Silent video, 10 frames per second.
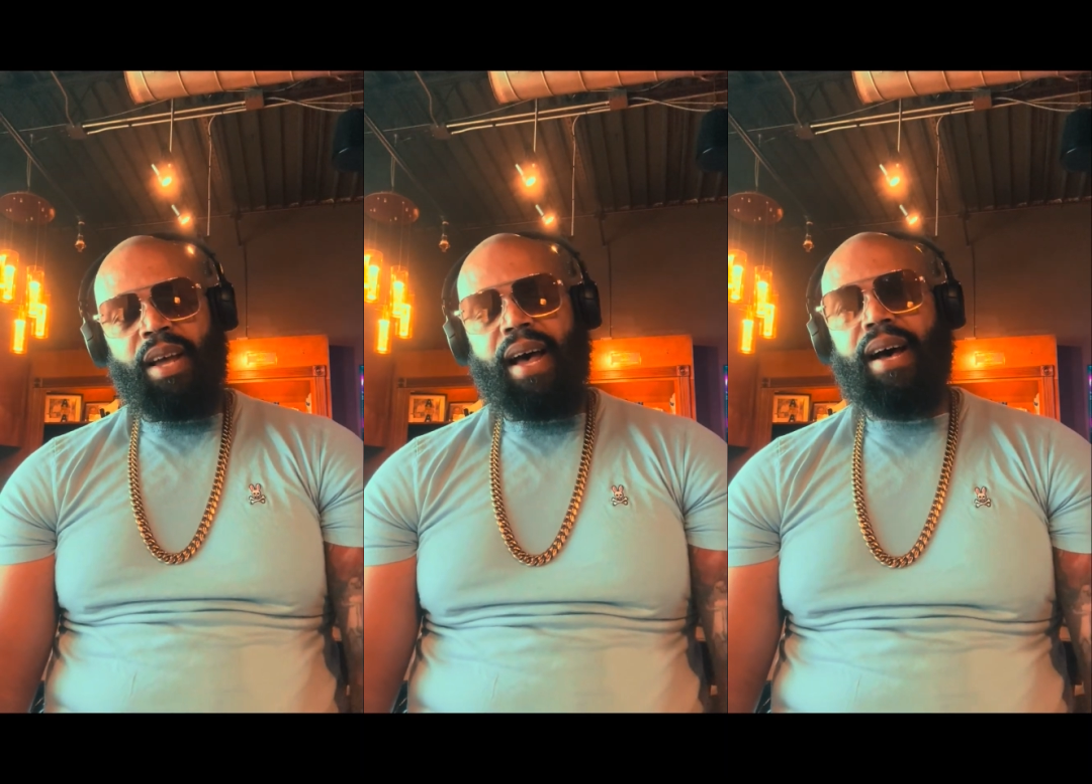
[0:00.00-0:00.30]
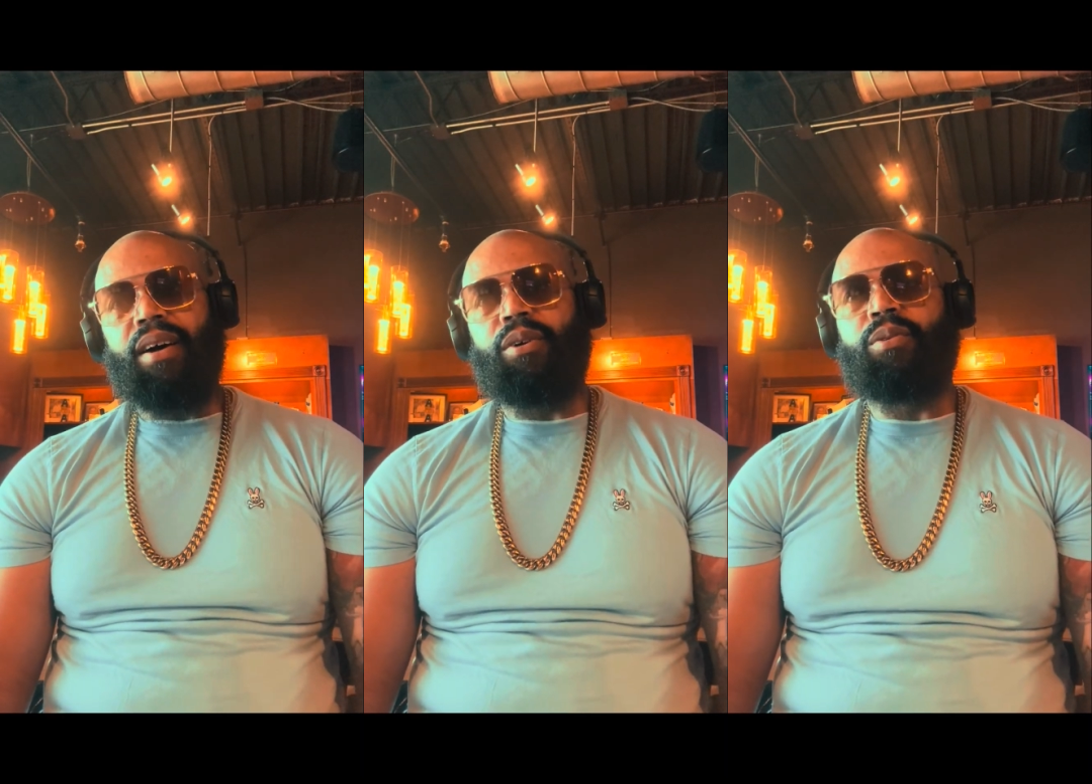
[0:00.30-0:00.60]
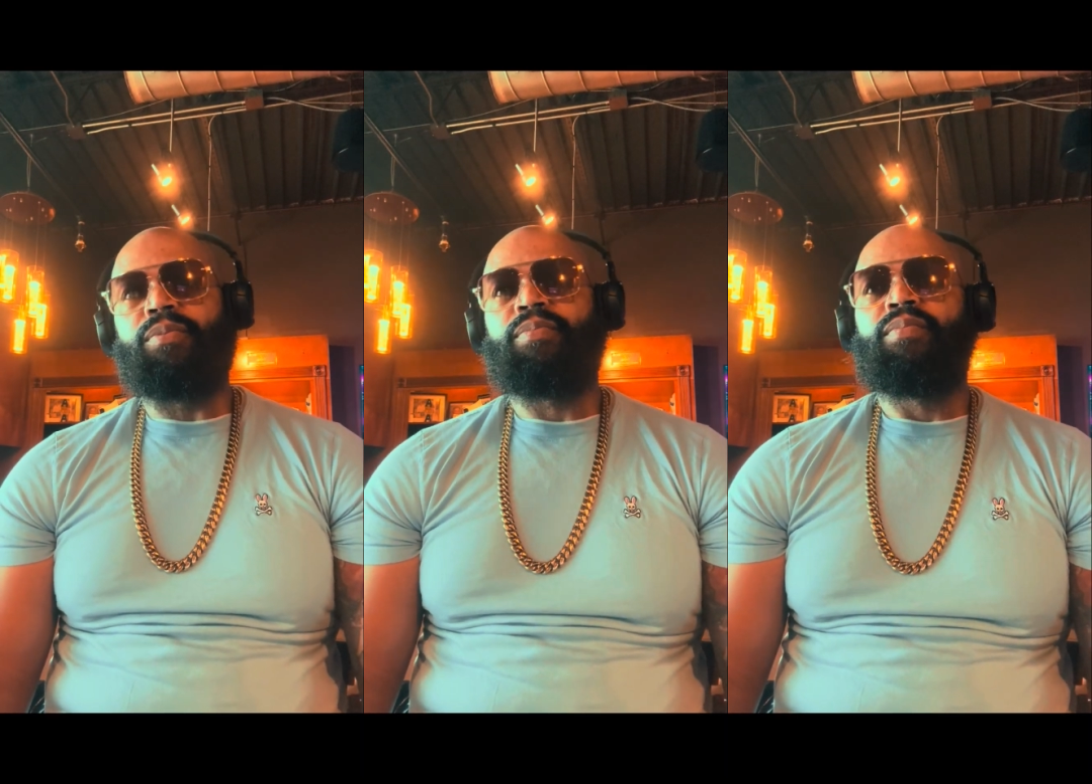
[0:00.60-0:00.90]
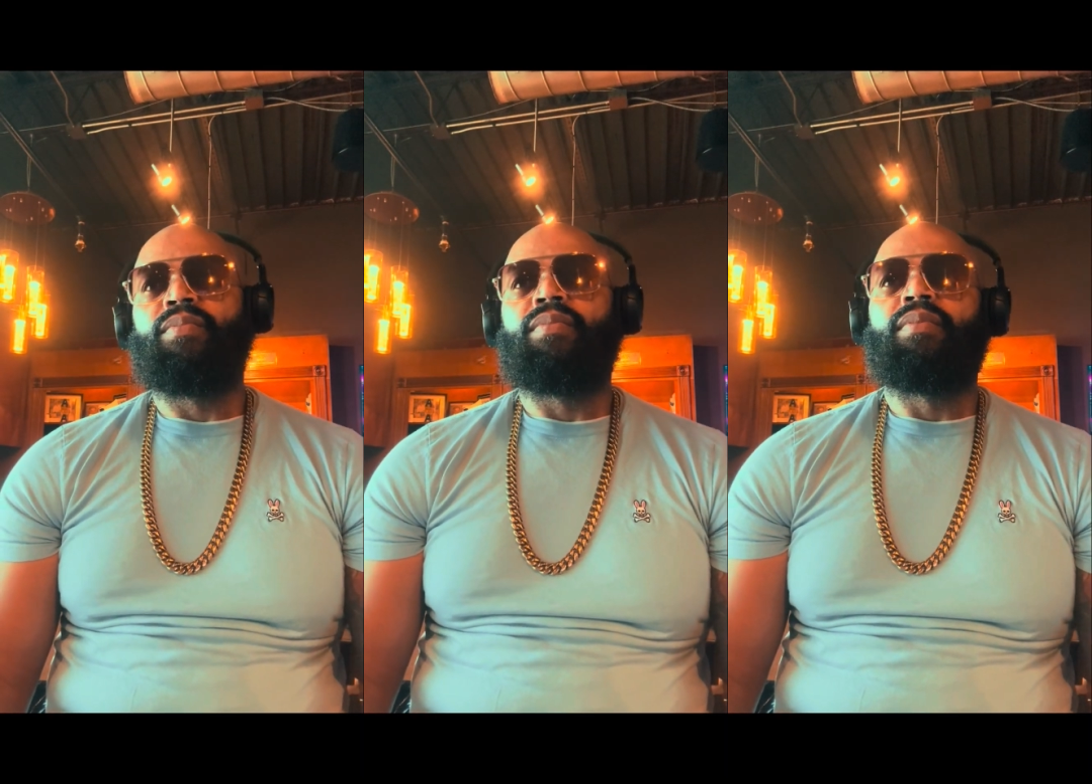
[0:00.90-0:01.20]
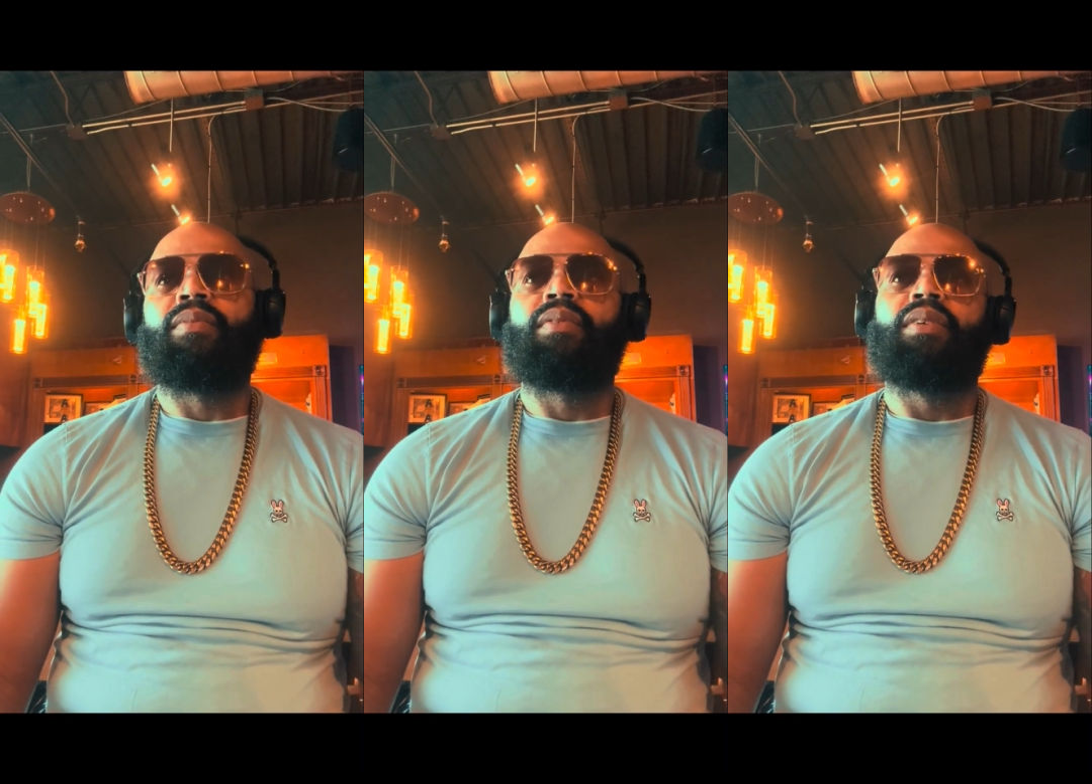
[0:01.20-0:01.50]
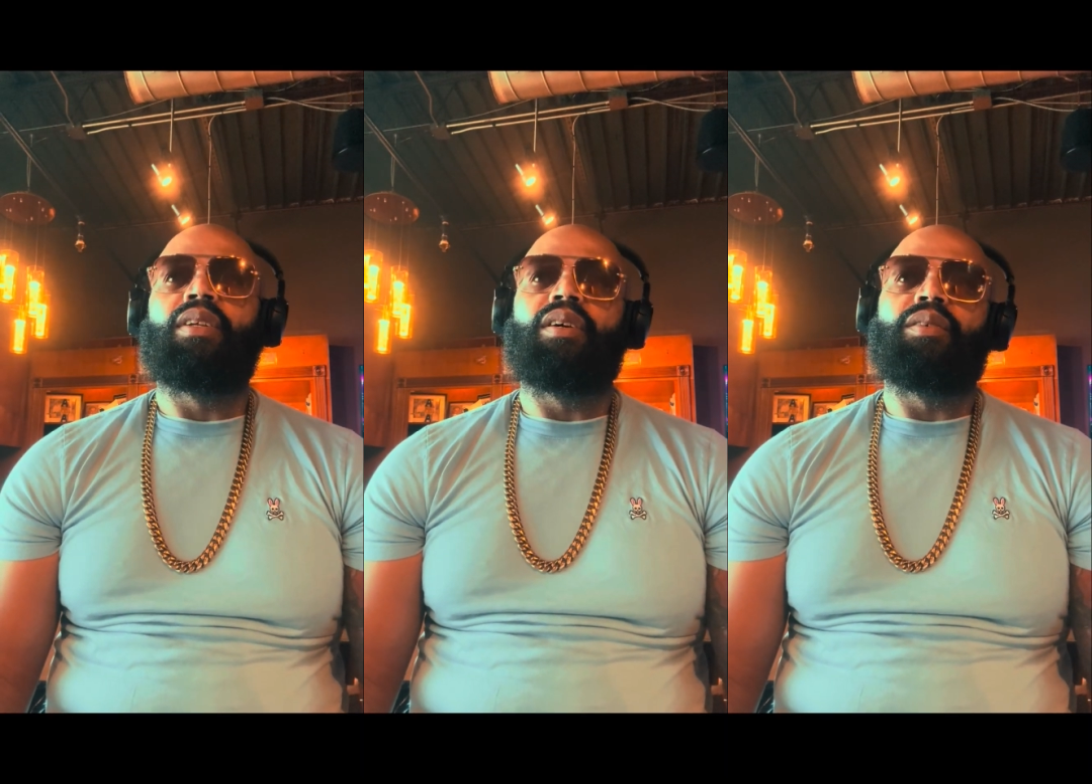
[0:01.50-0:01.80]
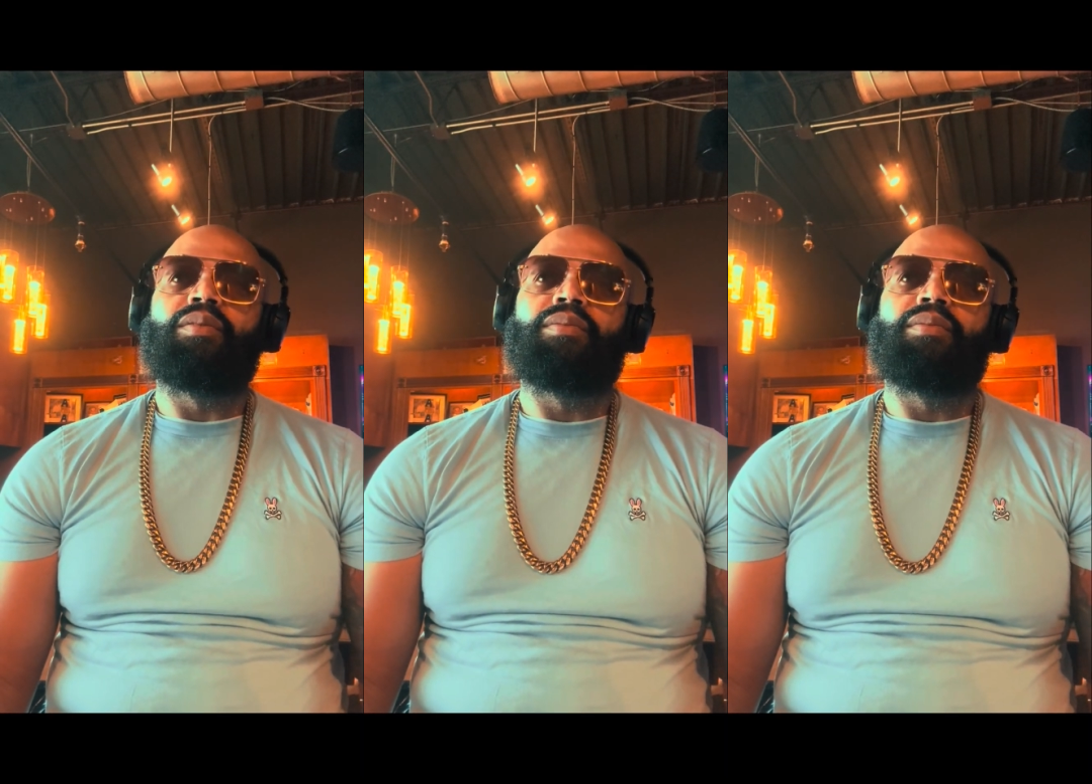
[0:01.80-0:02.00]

how, you know,